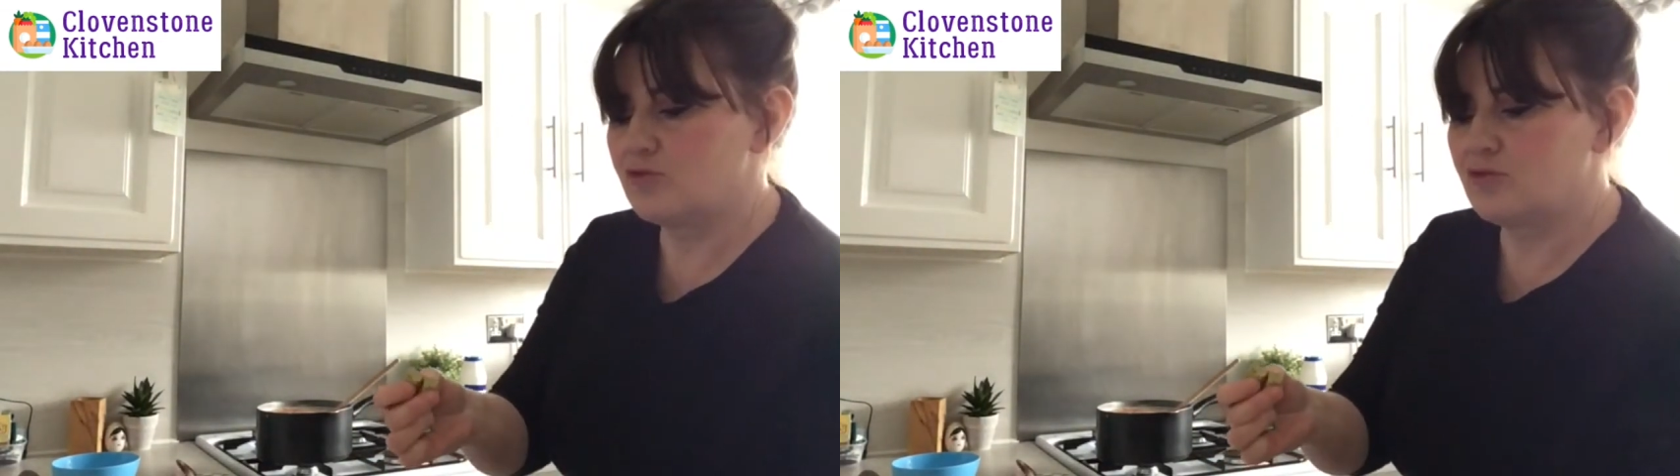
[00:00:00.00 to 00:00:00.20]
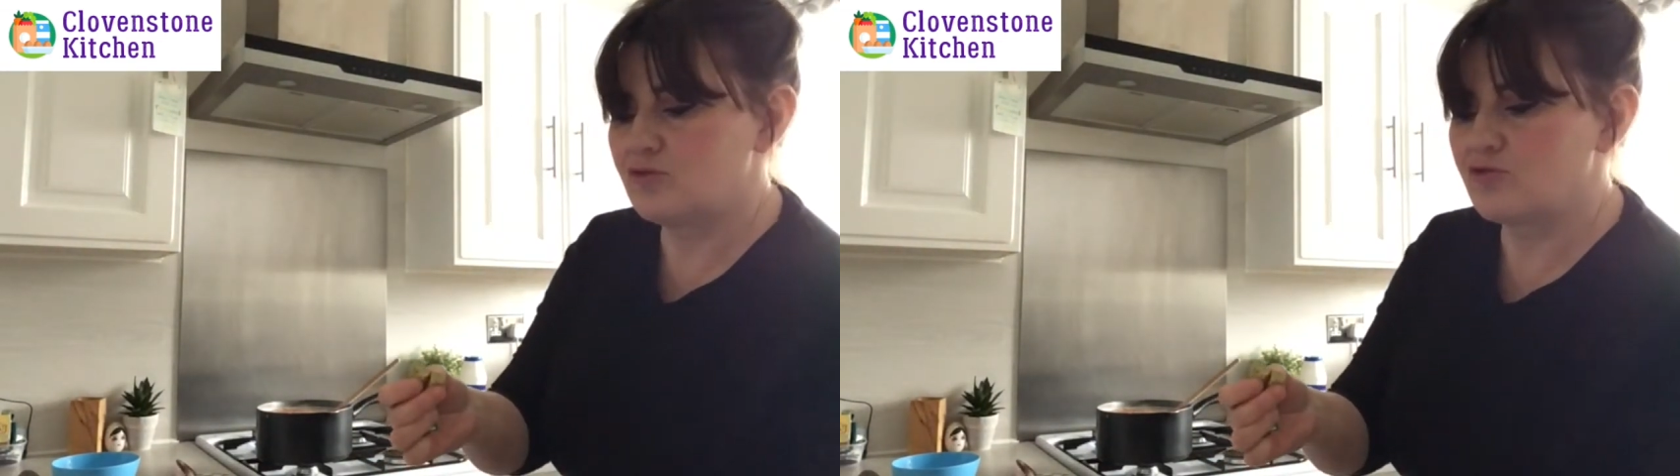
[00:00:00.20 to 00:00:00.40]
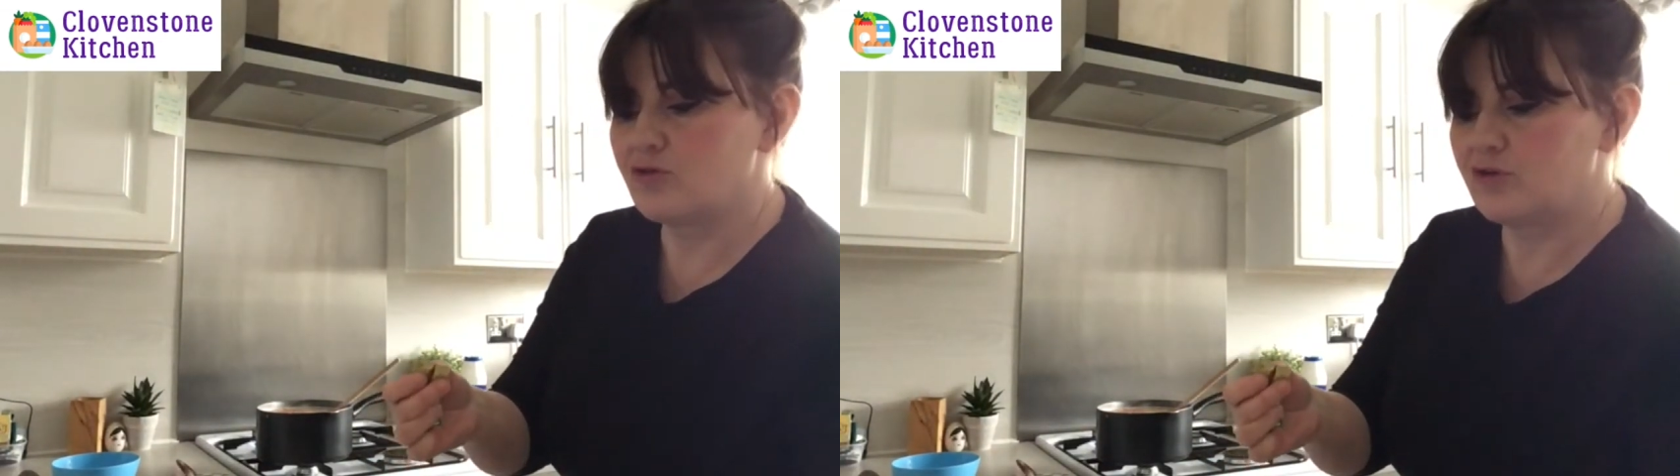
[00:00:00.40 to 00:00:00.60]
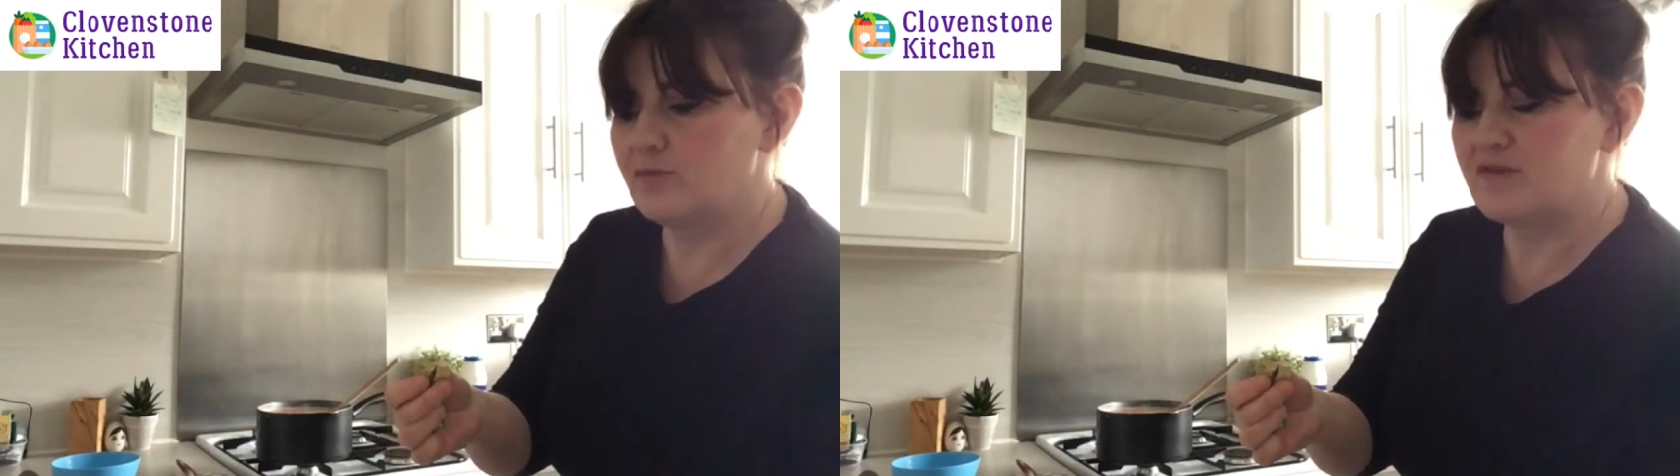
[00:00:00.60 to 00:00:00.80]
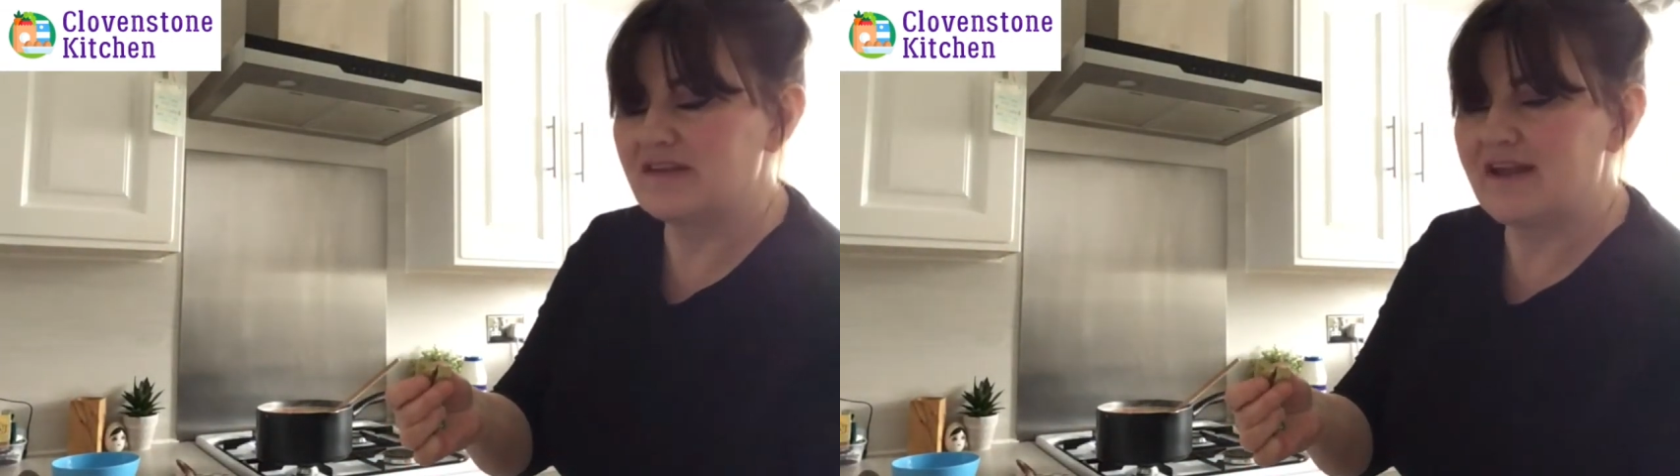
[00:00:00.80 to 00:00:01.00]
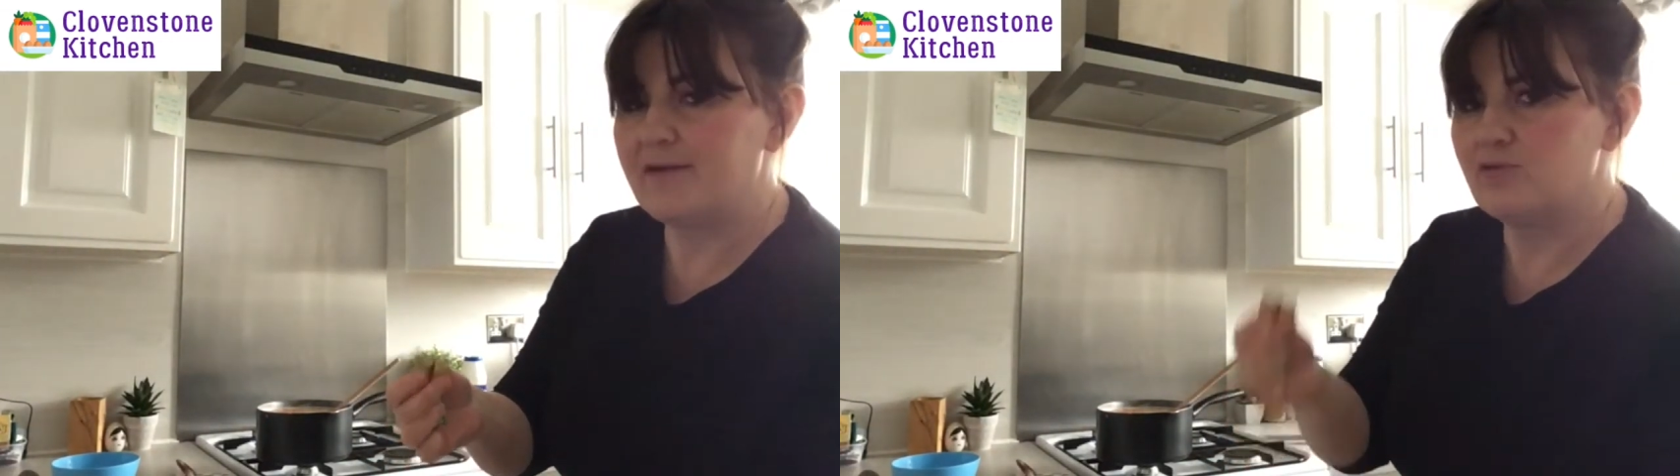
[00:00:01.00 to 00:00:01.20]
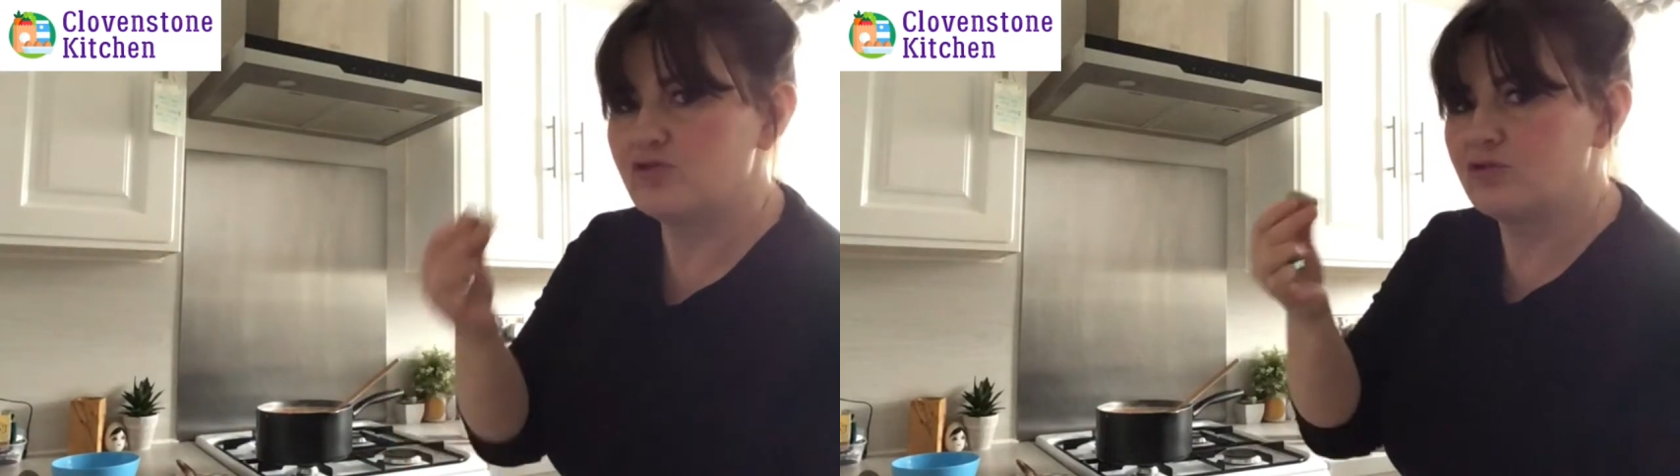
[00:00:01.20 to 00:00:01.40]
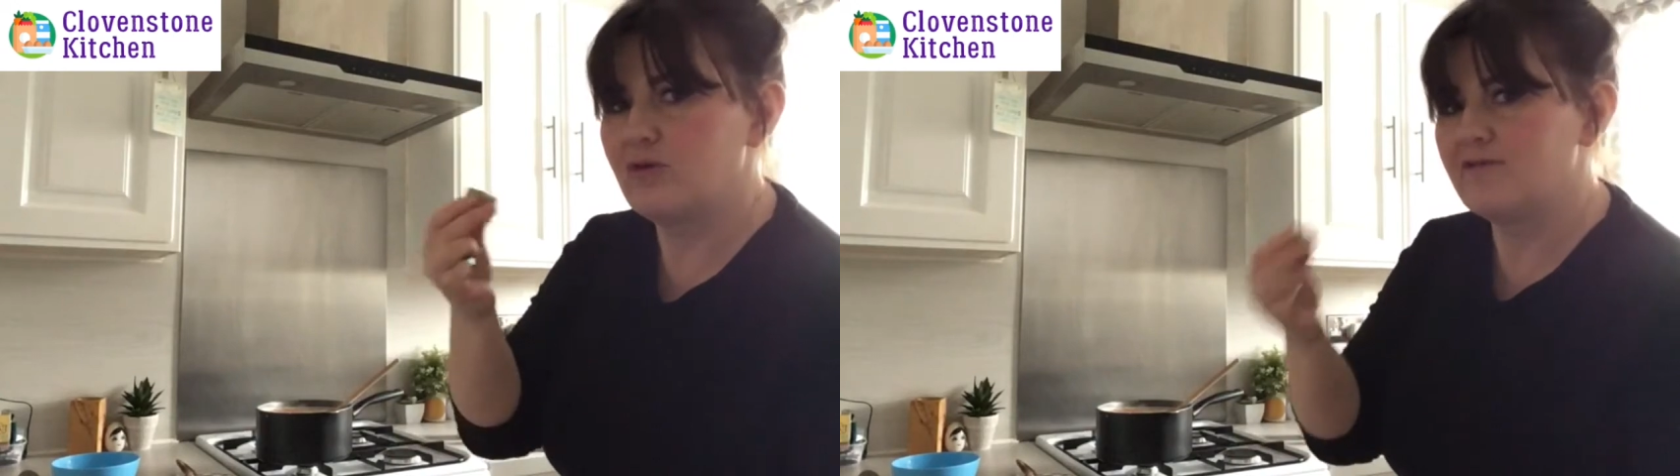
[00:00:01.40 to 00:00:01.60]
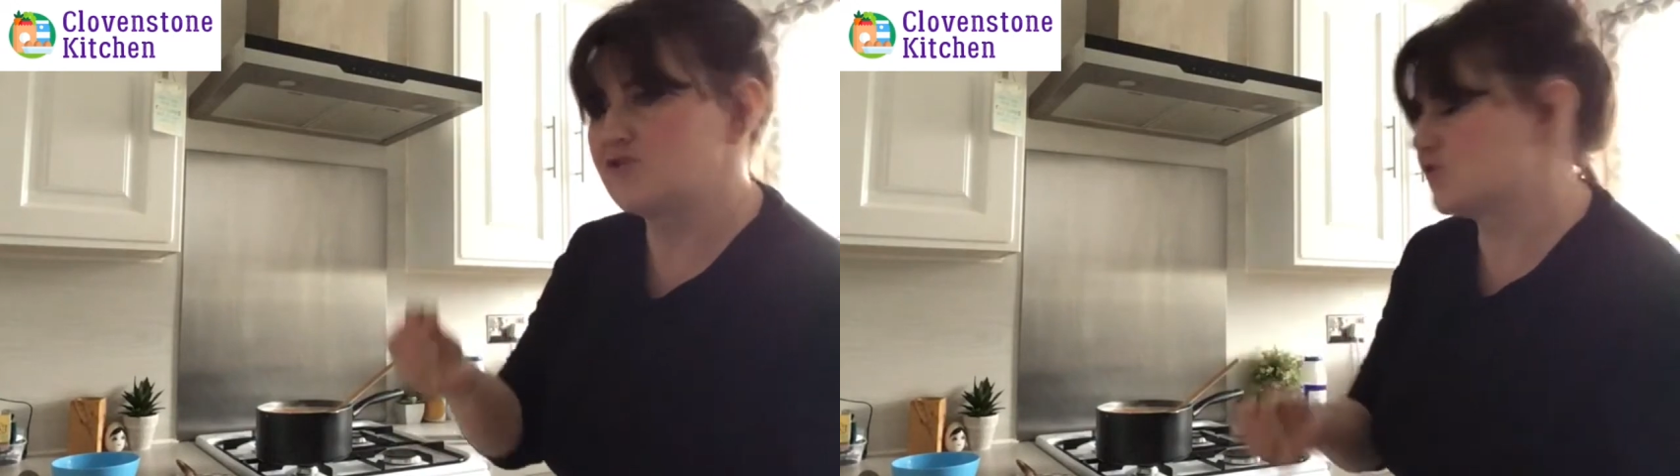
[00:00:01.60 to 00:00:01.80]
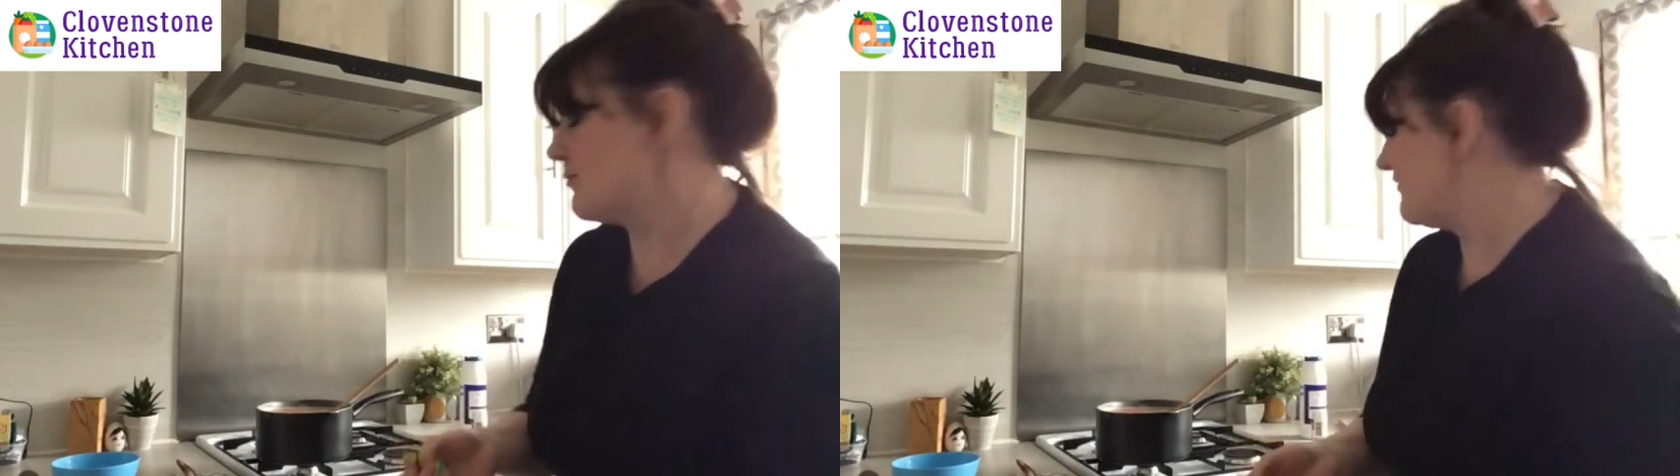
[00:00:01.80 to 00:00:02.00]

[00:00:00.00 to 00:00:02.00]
stock cubes in the house, so I've just got my